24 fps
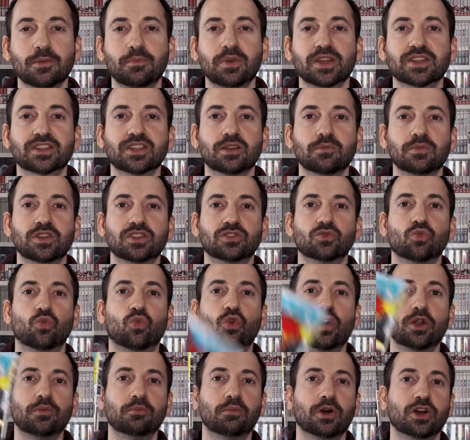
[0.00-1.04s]
I picked up is
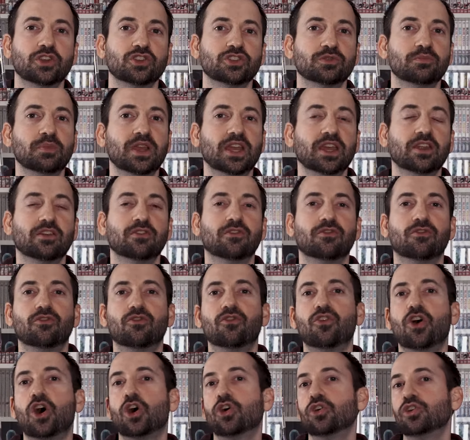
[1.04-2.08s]
One Punch Man
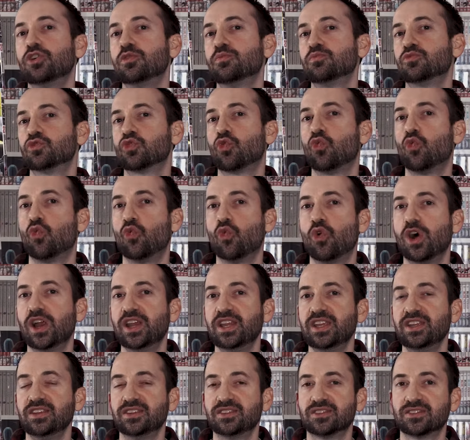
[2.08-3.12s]
Volume
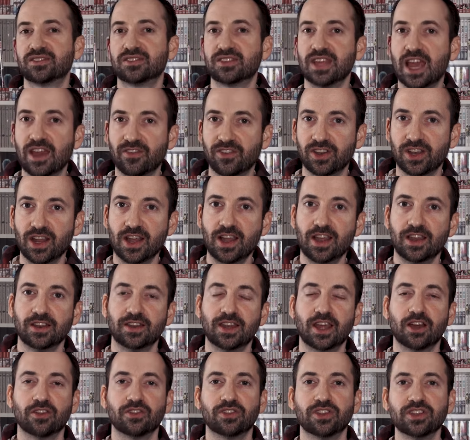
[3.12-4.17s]
27.
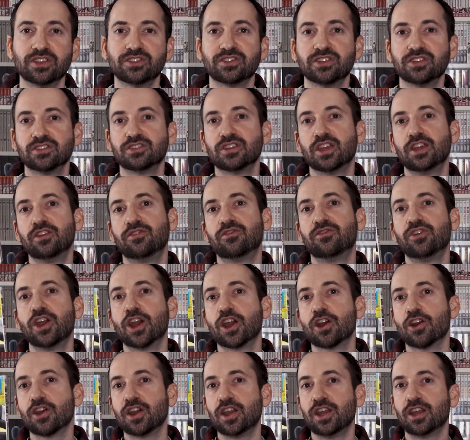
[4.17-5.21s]
Now this is a
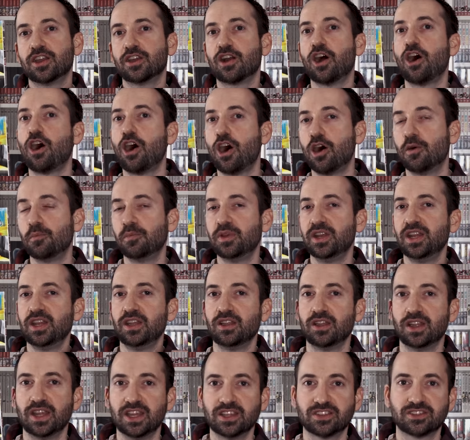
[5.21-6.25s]
very
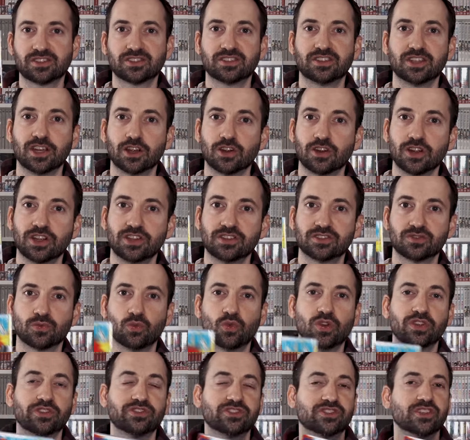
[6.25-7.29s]
comedy series
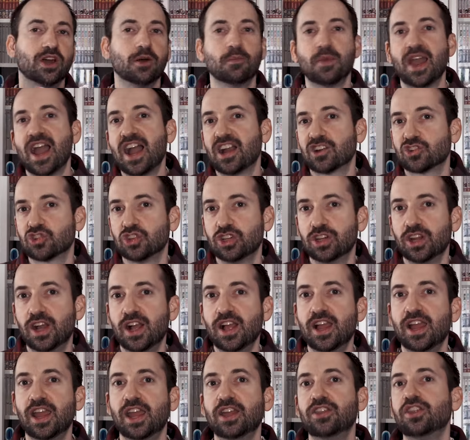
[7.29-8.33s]
with some action,
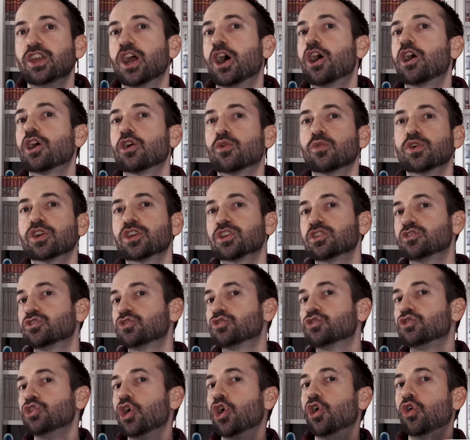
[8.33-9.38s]
and the artwork is
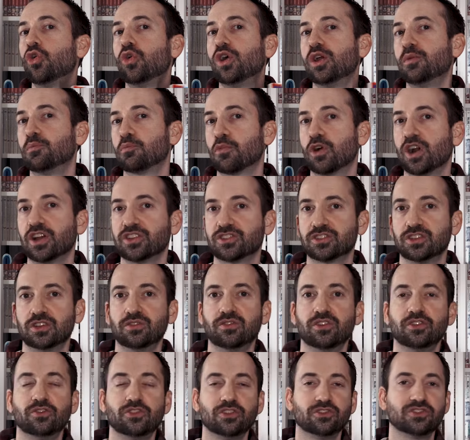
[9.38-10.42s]
so
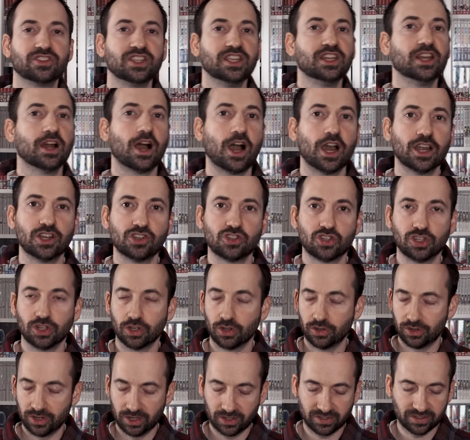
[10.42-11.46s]
impressive. If you've seen
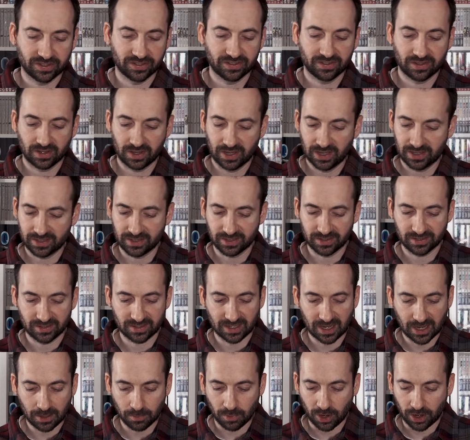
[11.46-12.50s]
Eyeshield, it's a, it's the
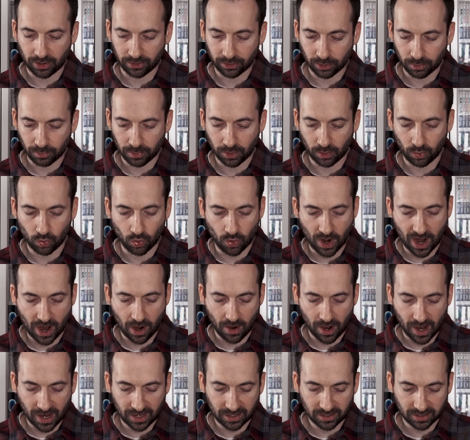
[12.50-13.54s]
same author, but
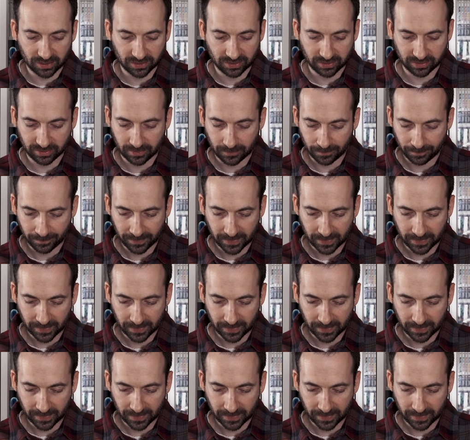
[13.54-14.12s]
wow, I just